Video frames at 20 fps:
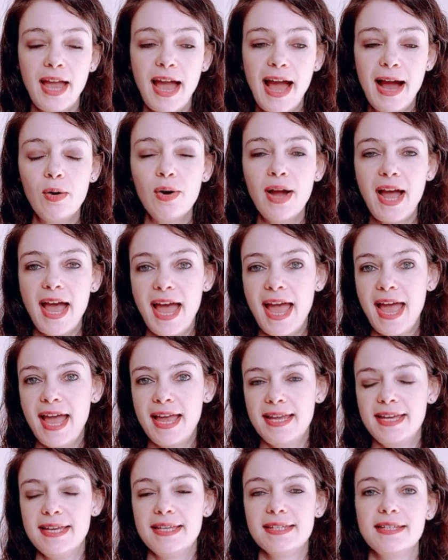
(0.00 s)
Our
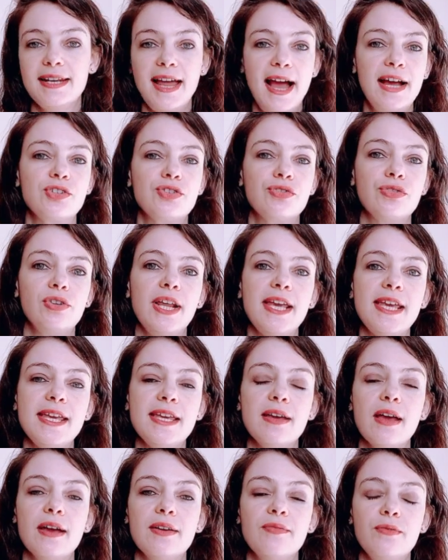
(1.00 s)
hair is
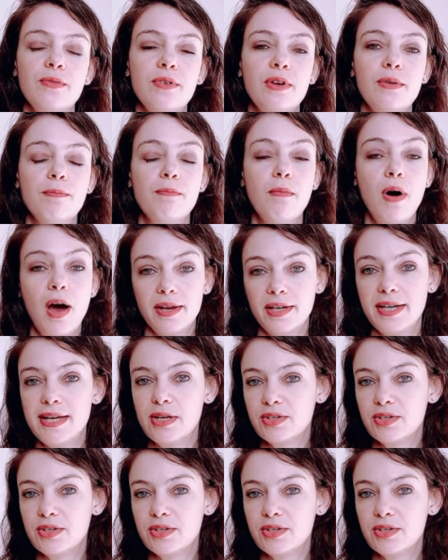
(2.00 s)
naturally mildly